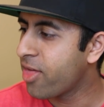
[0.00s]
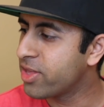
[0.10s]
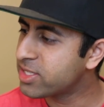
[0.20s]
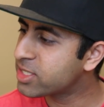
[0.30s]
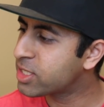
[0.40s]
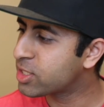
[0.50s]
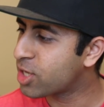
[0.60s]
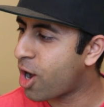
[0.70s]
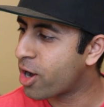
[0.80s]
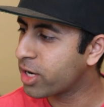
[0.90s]
This is the
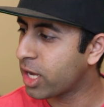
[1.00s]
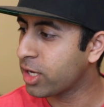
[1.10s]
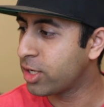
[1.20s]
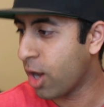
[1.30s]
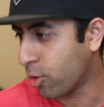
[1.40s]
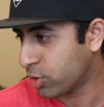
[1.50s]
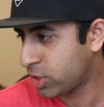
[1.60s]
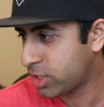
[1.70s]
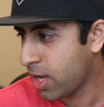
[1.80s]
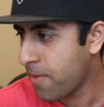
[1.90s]
song
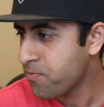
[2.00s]
Ghost,